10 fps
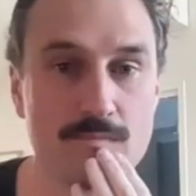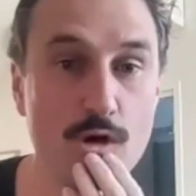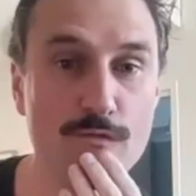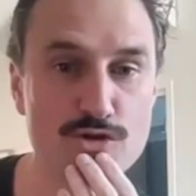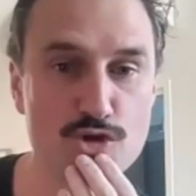
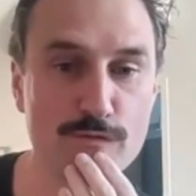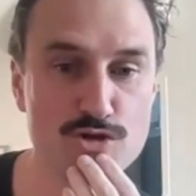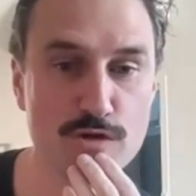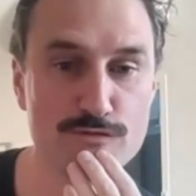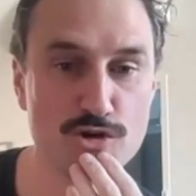no, for sure.
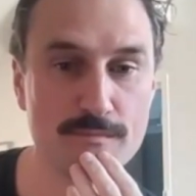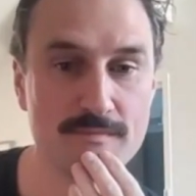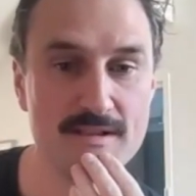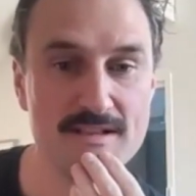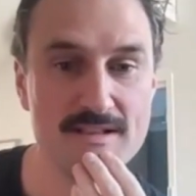
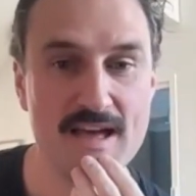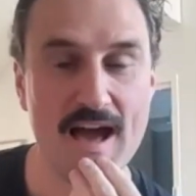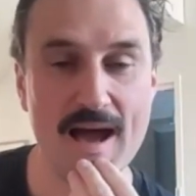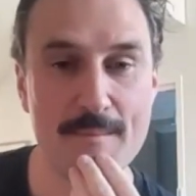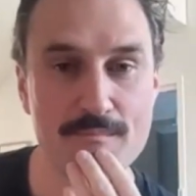
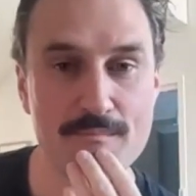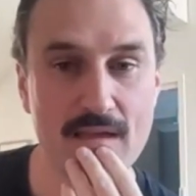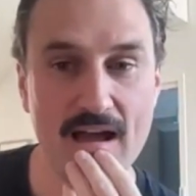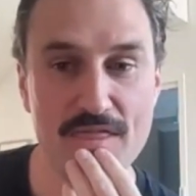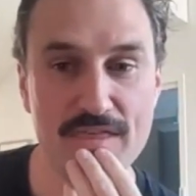
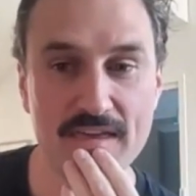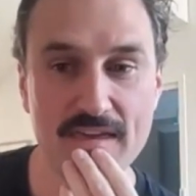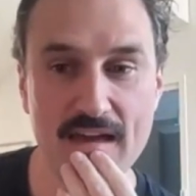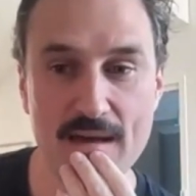I think